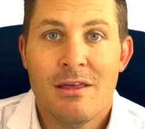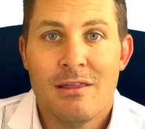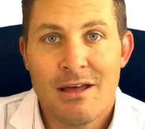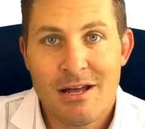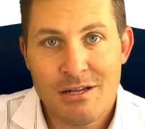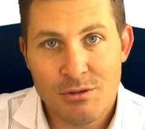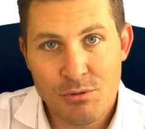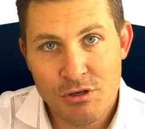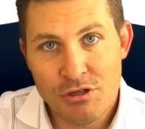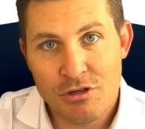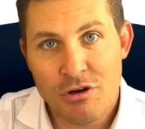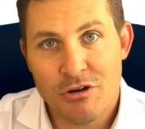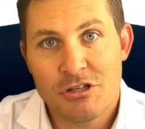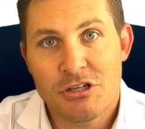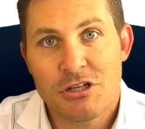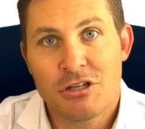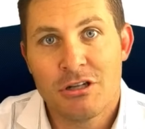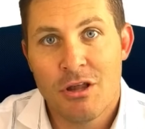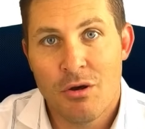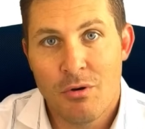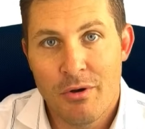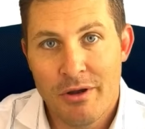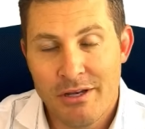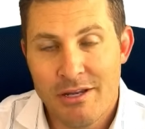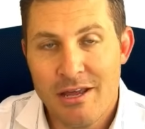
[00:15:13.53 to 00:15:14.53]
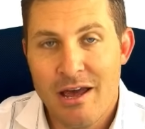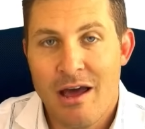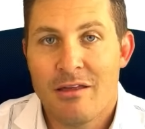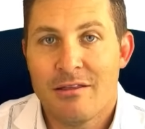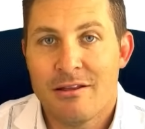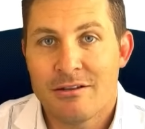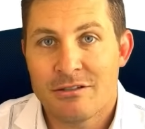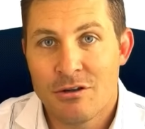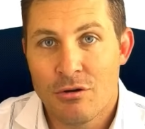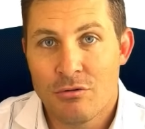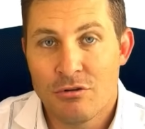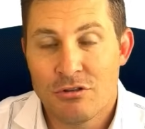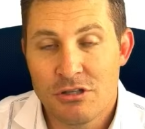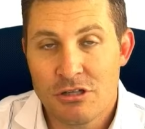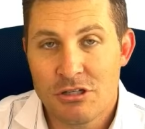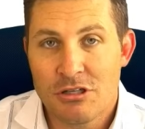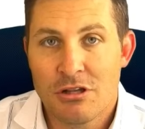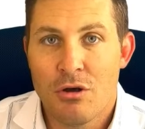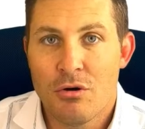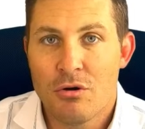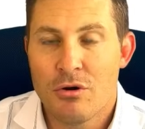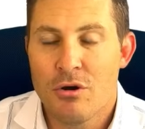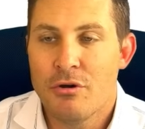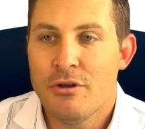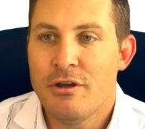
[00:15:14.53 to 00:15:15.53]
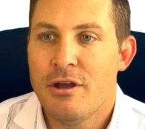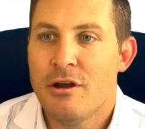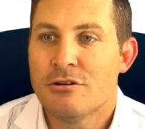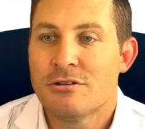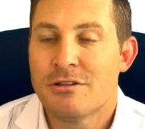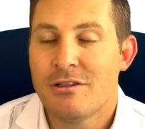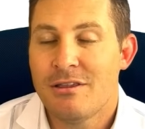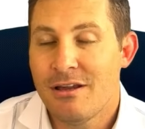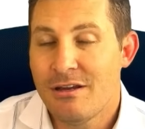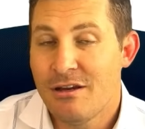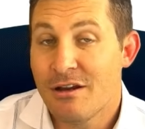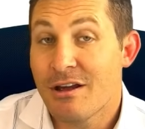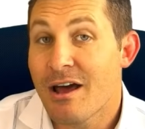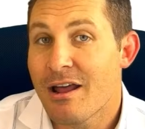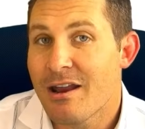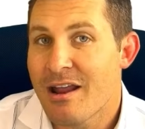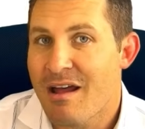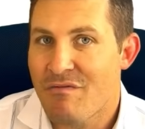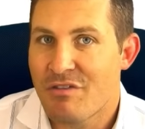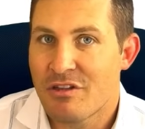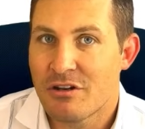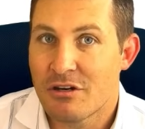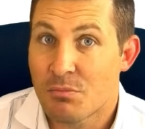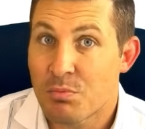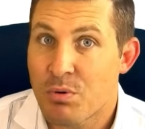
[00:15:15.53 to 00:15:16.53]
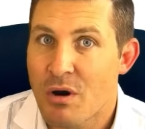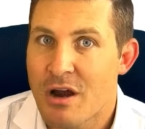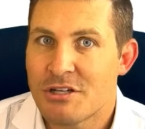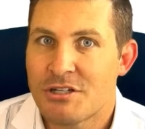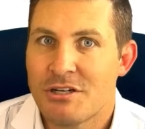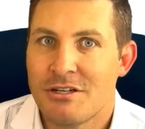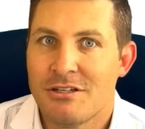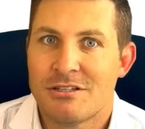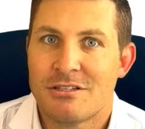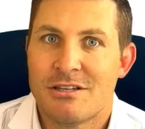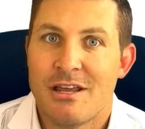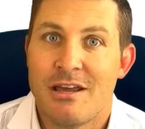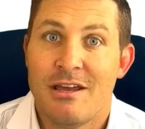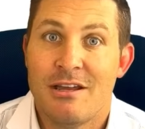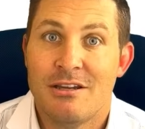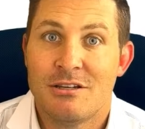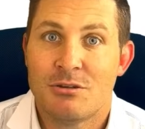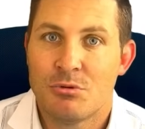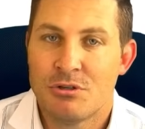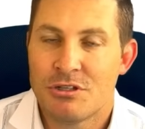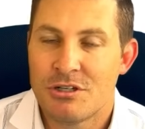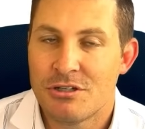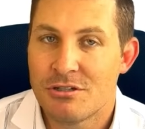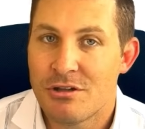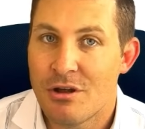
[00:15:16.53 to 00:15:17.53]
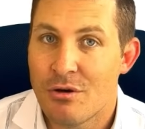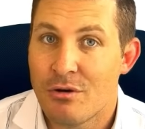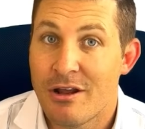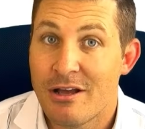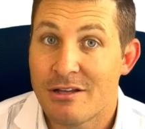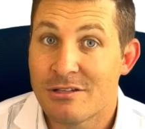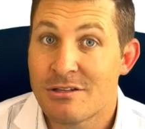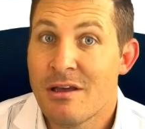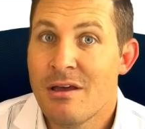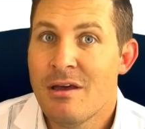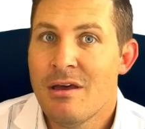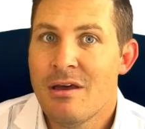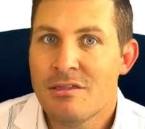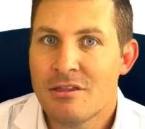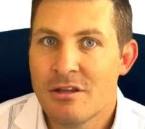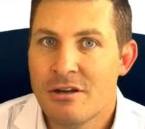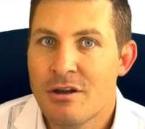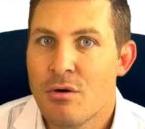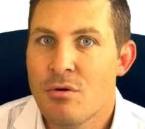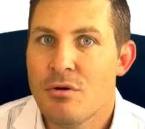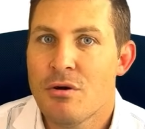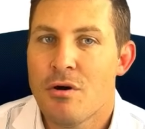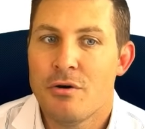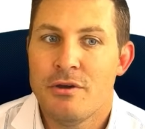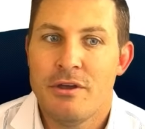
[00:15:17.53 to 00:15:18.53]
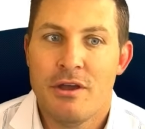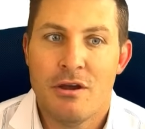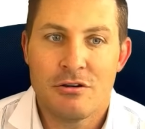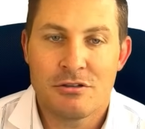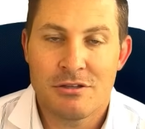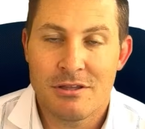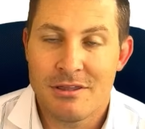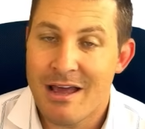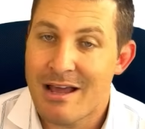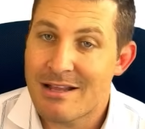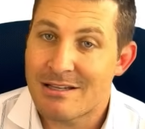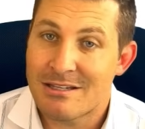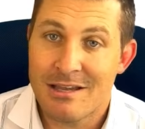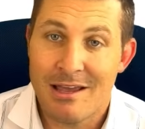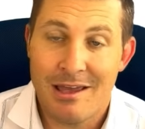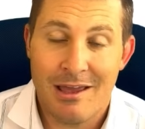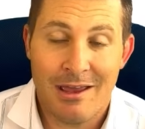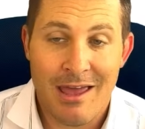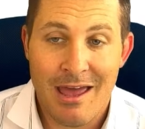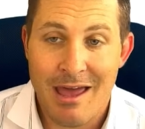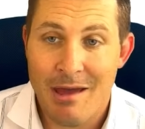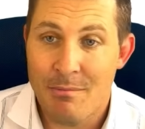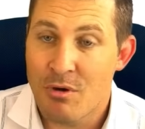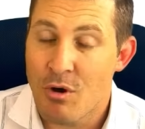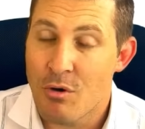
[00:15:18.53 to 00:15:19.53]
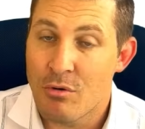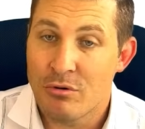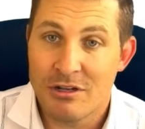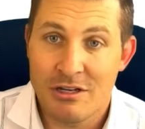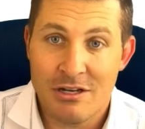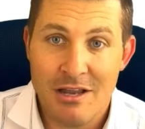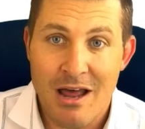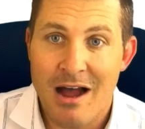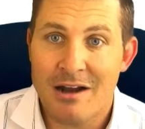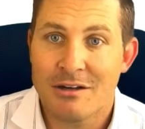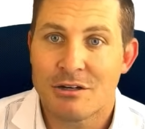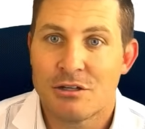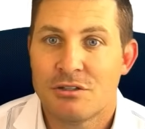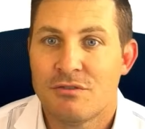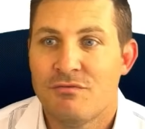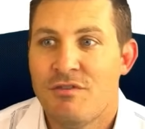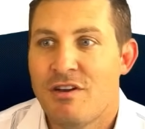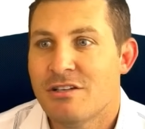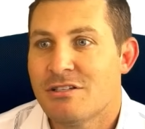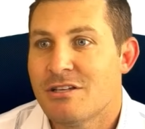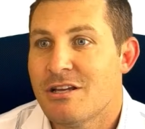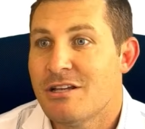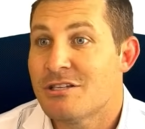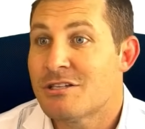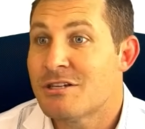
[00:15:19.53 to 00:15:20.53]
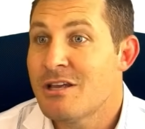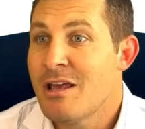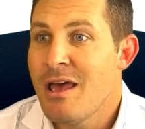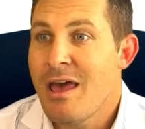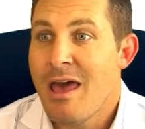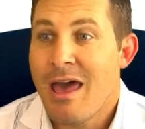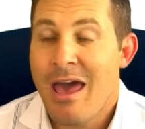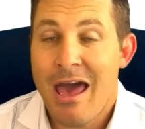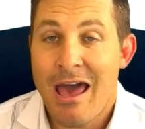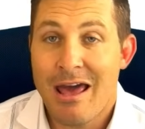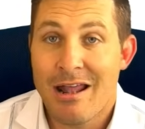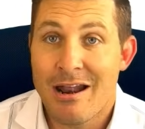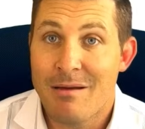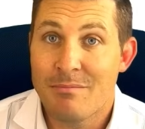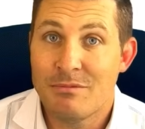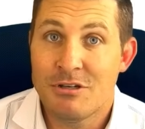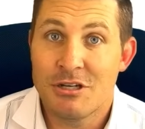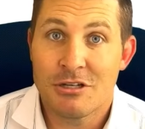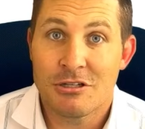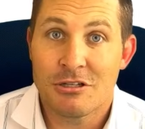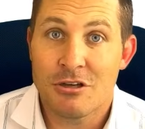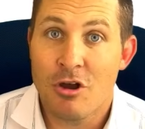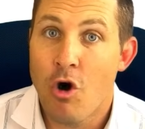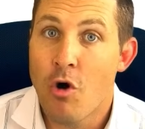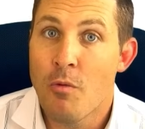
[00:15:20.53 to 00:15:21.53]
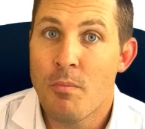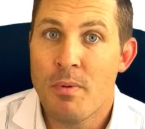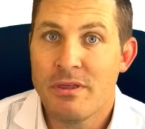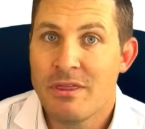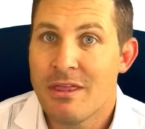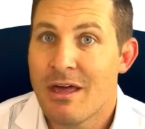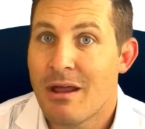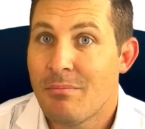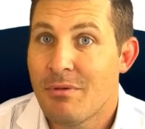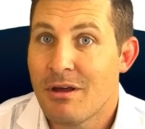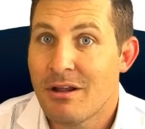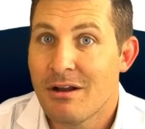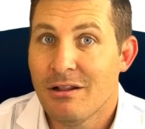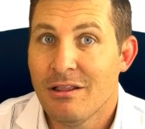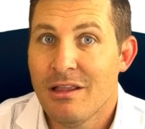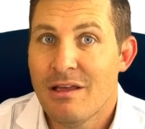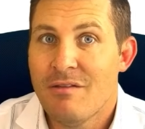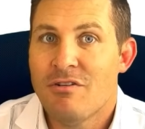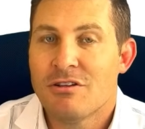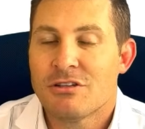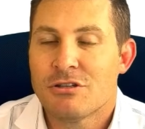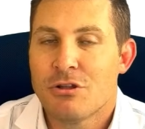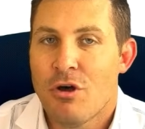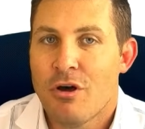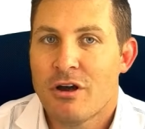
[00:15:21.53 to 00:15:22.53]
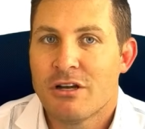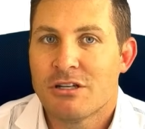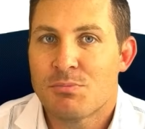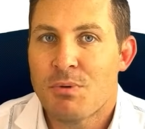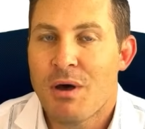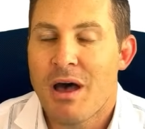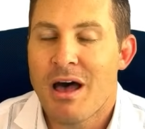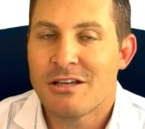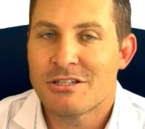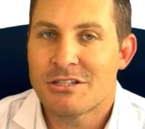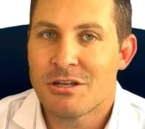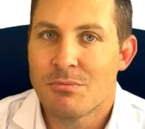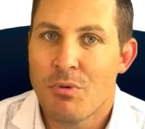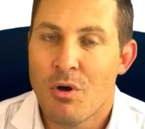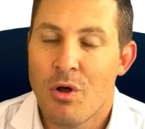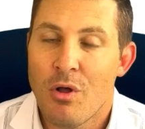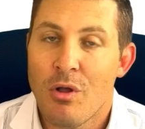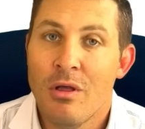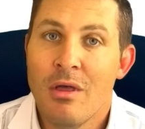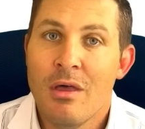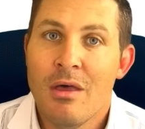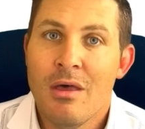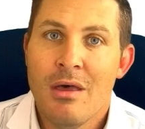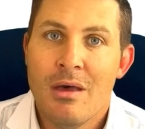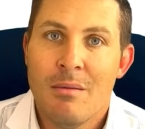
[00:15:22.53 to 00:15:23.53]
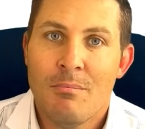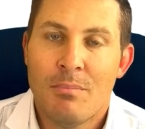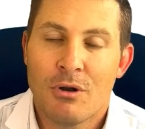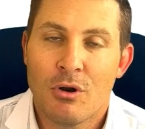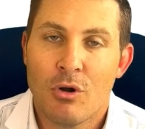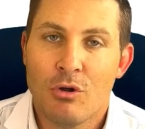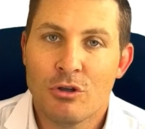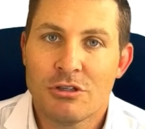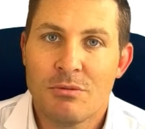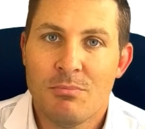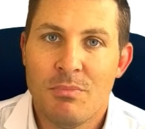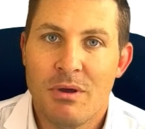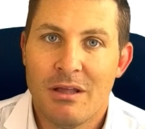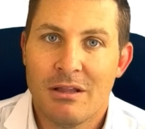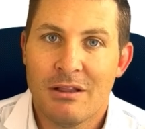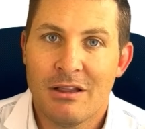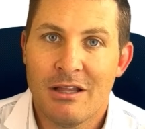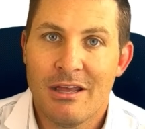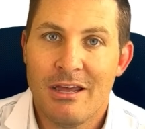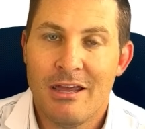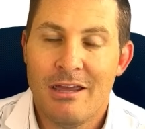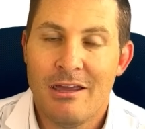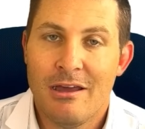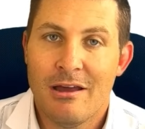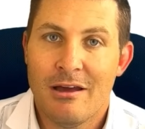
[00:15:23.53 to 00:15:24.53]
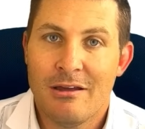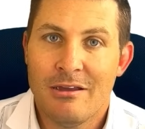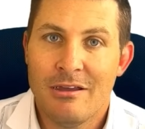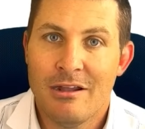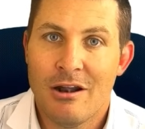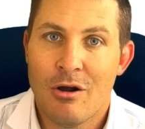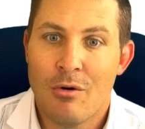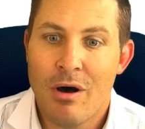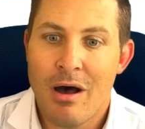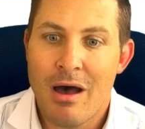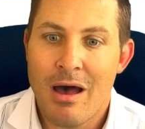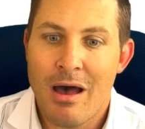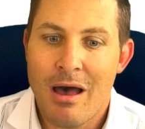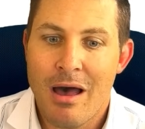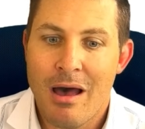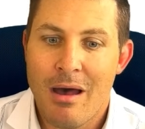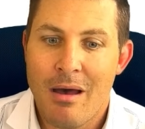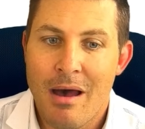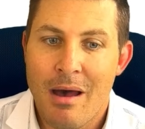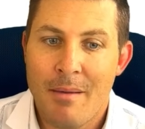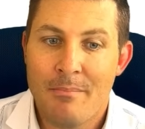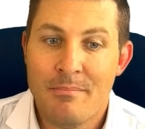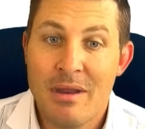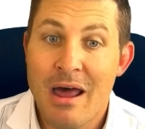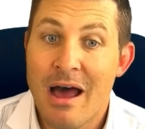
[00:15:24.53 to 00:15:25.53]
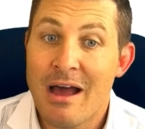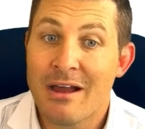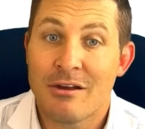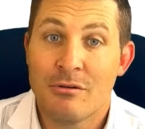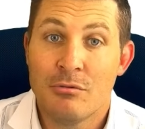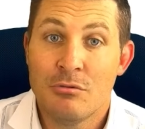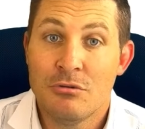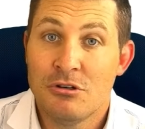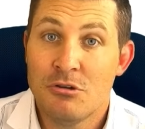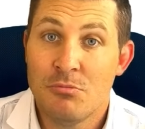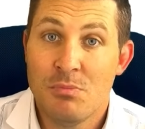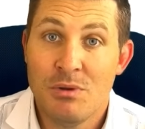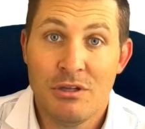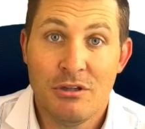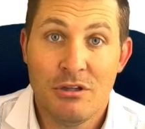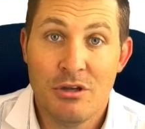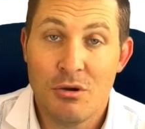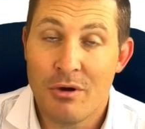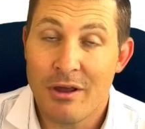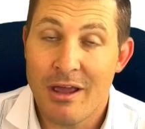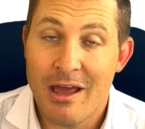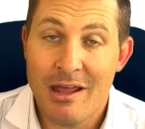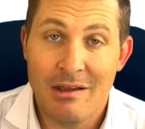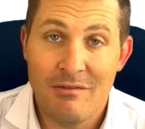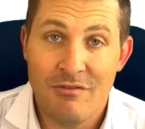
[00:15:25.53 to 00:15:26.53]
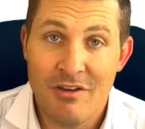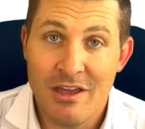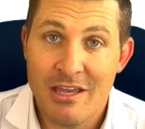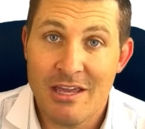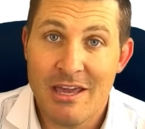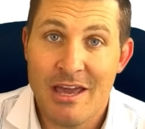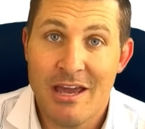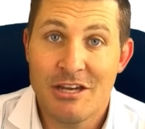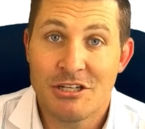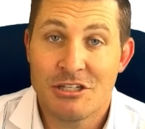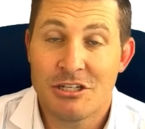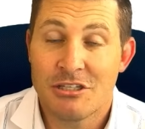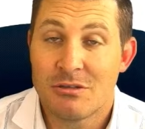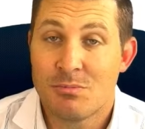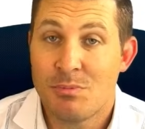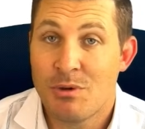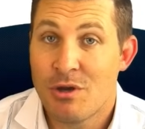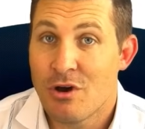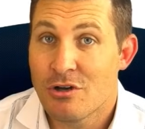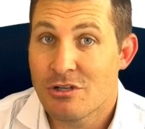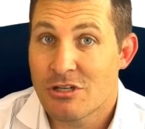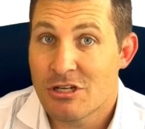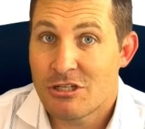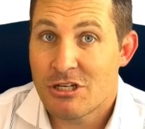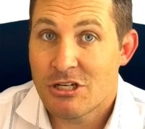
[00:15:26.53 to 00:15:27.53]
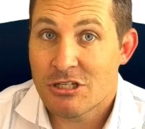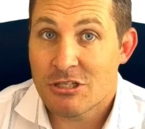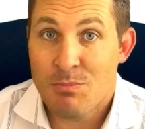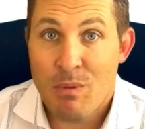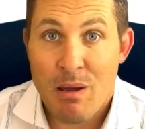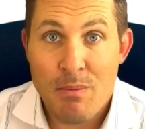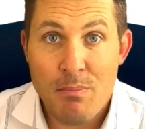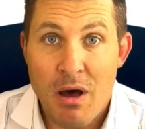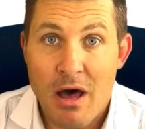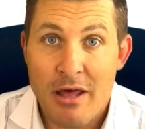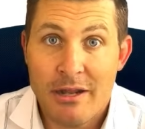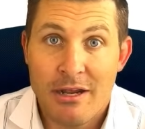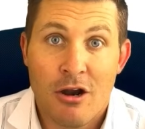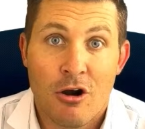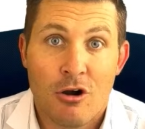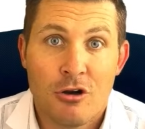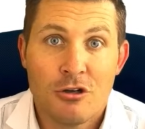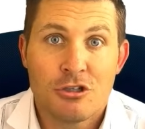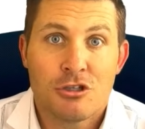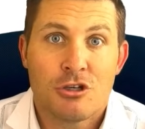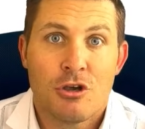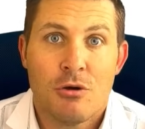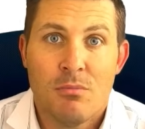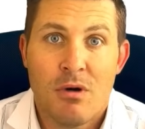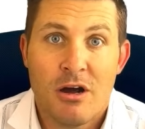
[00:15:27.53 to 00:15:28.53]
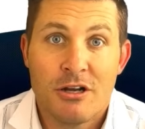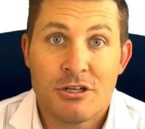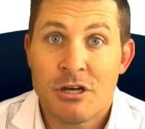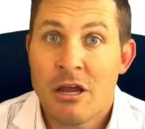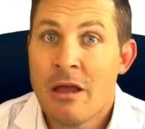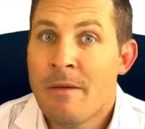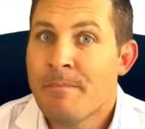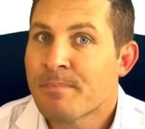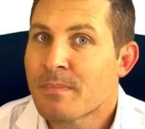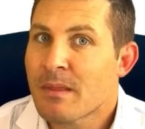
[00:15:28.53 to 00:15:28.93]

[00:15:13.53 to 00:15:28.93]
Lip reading: That's where you start slowing down. That's known as the slow go years. And then you kind of have the depression stage, which is known as the no go years. And that's saying, hey, I'm going to doctor's visits and I'm just hoping that I'm going to live as long as possible. But ultimately, I'm not going to be doing any vacations because it just, my body hurts so much.